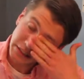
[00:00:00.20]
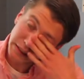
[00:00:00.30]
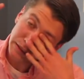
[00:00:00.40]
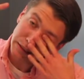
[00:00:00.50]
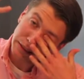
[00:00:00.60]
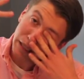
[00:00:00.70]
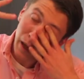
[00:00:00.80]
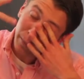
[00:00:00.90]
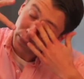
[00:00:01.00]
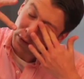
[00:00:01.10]

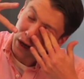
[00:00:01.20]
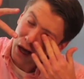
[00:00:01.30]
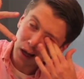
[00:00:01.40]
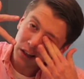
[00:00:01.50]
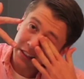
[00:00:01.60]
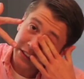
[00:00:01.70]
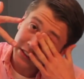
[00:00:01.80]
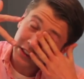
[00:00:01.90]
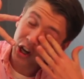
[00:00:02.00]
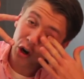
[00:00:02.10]
Sup, y'all?
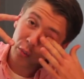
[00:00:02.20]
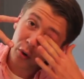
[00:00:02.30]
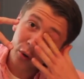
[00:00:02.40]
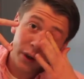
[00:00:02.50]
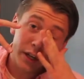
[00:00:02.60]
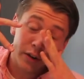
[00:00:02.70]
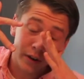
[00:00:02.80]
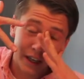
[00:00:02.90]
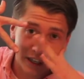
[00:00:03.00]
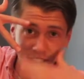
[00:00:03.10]
It's y'all boy,
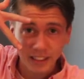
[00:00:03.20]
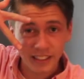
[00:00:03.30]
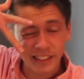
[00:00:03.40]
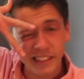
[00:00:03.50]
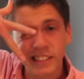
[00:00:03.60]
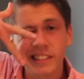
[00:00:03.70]
Chris.